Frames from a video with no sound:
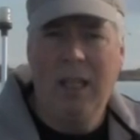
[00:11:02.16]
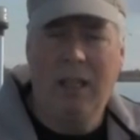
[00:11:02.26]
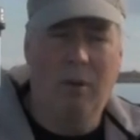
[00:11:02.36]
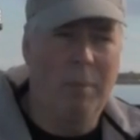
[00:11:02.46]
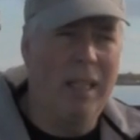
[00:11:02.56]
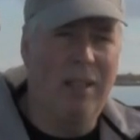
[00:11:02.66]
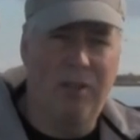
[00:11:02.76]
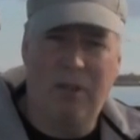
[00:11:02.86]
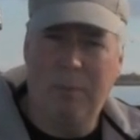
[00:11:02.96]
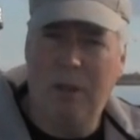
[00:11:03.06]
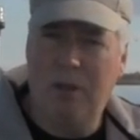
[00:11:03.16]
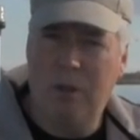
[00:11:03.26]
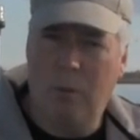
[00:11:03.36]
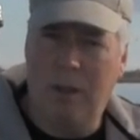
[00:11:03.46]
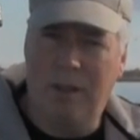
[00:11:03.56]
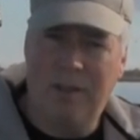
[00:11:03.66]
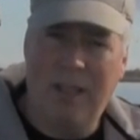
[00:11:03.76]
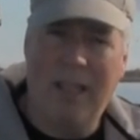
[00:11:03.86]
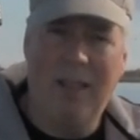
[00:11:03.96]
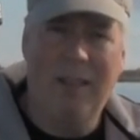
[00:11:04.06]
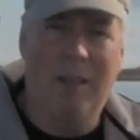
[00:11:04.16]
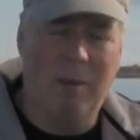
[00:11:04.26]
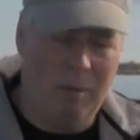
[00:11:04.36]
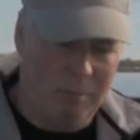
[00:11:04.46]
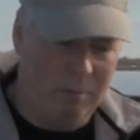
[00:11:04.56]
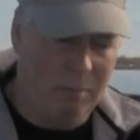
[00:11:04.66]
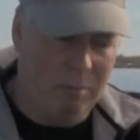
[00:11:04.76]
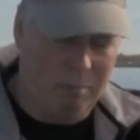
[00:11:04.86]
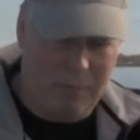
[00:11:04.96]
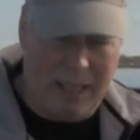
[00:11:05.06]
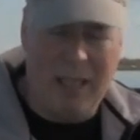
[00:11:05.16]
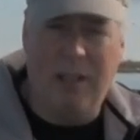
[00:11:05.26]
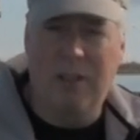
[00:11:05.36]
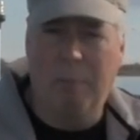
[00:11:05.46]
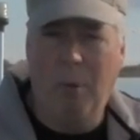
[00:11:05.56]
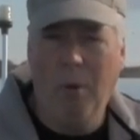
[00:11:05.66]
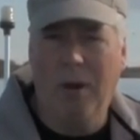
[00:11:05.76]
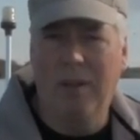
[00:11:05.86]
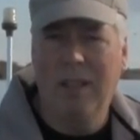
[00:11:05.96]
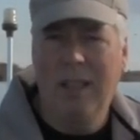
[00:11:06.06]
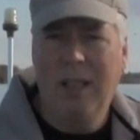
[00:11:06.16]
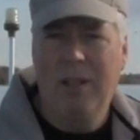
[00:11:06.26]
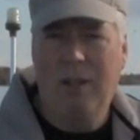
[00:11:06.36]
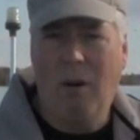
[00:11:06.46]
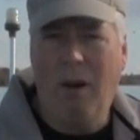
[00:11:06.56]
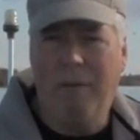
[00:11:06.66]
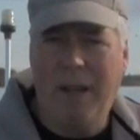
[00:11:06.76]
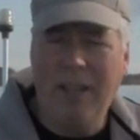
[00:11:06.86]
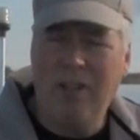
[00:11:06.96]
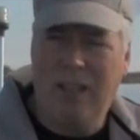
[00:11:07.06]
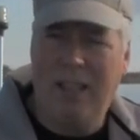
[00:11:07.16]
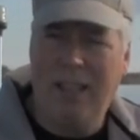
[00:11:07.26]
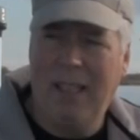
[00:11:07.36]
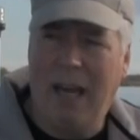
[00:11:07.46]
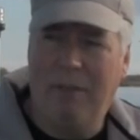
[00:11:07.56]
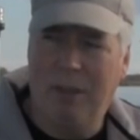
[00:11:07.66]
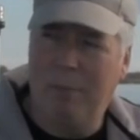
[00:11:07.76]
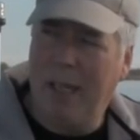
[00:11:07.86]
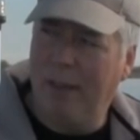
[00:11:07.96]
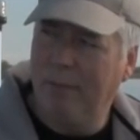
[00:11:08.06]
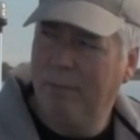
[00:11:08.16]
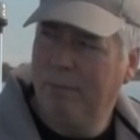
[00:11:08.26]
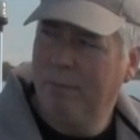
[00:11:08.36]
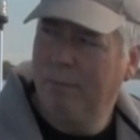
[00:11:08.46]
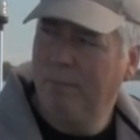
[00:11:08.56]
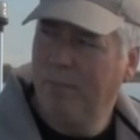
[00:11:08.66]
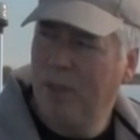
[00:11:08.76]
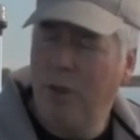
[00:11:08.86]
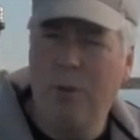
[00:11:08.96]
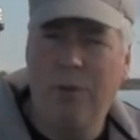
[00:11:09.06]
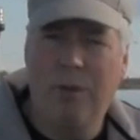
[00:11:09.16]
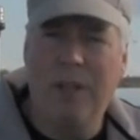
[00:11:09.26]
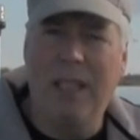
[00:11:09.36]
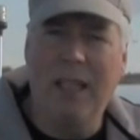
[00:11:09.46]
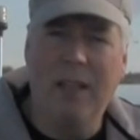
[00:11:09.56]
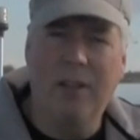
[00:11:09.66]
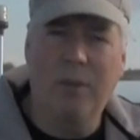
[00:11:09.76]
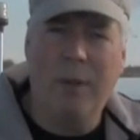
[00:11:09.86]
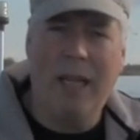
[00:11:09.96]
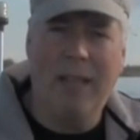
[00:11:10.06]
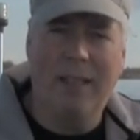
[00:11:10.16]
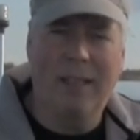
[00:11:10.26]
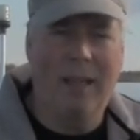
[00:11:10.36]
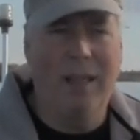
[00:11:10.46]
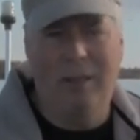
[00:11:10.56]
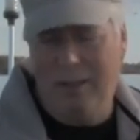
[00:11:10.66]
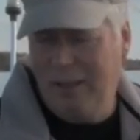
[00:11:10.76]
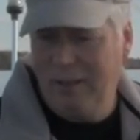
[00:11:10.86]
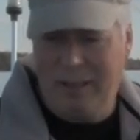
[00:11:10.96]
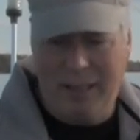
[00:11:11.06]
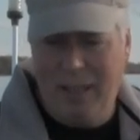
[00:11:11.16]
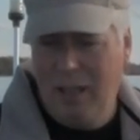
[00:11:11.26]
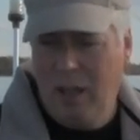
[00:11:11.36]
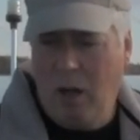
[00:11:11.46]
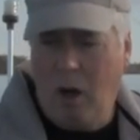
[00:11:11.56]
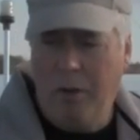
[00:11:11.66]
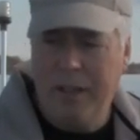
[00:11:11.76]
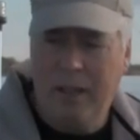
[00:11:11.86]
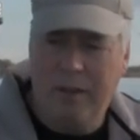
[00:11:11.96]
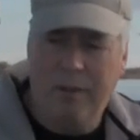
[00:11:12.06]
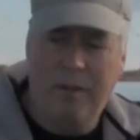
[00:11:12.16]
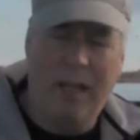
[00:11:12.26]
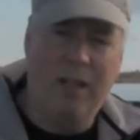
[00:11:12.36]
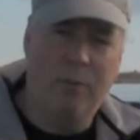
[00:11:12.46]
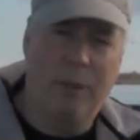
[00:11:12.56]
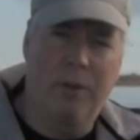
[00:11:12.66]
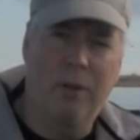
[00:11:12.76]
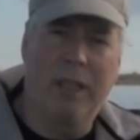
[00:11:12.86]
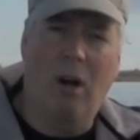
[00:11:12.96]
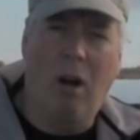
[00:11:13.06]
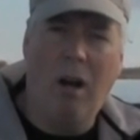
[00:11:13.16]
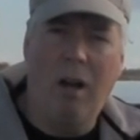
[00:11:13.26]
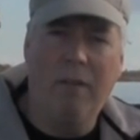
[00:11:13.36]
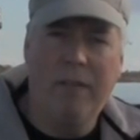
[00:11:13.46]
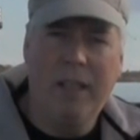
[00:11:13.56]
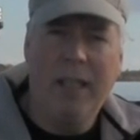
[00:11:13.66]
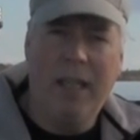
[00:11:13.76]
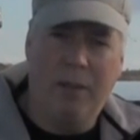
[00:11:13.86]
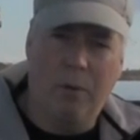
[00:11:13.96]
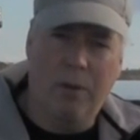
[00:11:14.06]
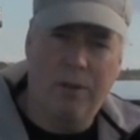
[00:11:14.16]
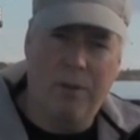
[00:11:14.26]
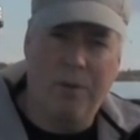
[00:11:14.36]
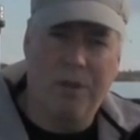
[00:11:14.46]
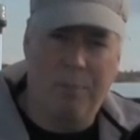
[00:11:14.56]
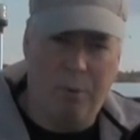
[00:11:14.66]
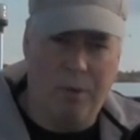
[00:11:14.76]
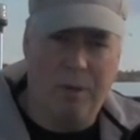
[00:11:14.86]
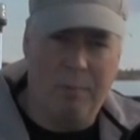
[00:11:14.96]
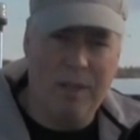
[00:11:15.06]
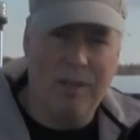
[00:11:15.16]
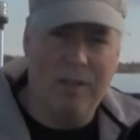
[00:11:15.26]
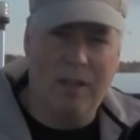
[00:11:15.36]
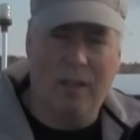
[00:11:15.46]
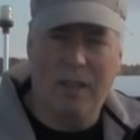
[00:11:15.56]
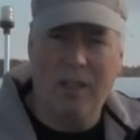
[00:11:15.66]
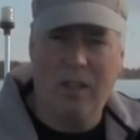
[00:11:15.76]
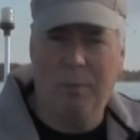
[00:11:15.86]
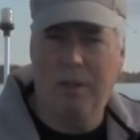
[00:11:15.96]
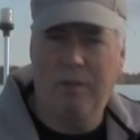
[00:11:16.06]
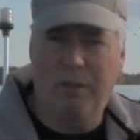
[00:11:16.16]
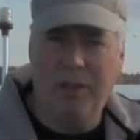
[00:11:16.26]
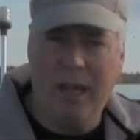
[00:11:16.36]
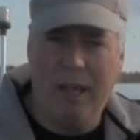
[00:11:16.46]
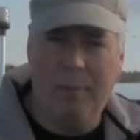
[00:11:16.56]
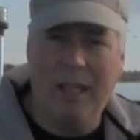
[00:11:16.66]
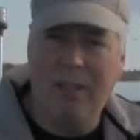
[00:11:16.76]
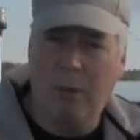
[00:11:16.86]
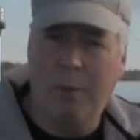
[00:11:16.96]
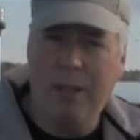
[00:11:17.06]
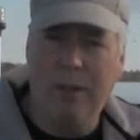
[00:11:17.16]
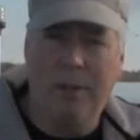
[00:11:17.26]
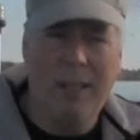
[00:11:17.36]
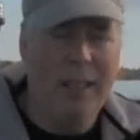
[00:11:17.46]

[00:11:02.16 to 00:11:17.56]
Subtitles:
there were many distributors who wanted to sell, and they needed support. So eventually, after about 2-3 years, we had to cut literally all the other things we were doing off in order to support the business and our customers full time, and that's what we do.